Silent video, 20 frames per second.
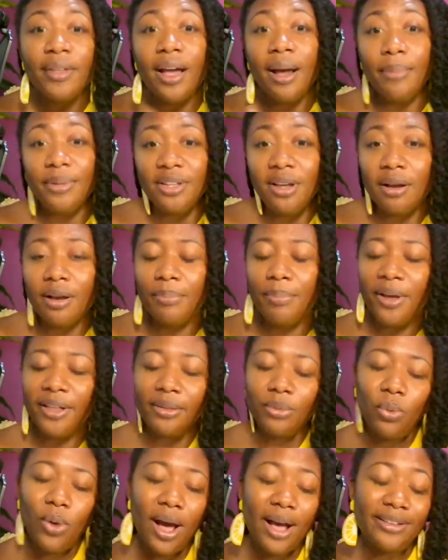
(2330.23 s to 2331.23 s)
I'm gonna talk
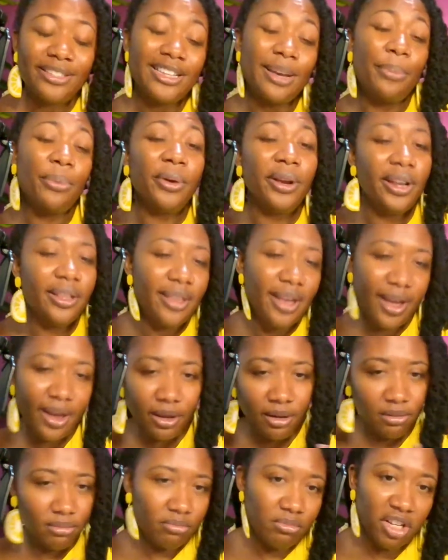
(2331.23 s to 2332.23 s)
about why I separated
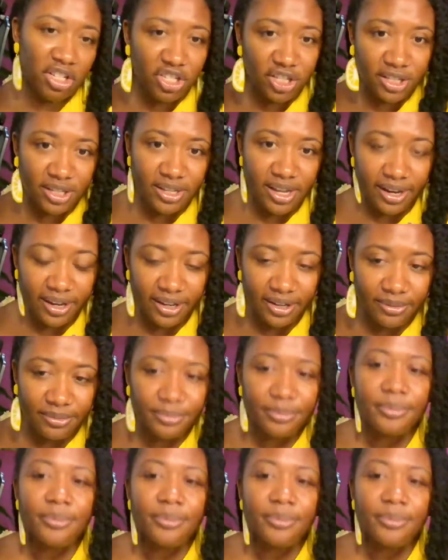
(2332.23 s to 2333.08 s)
that in just a second.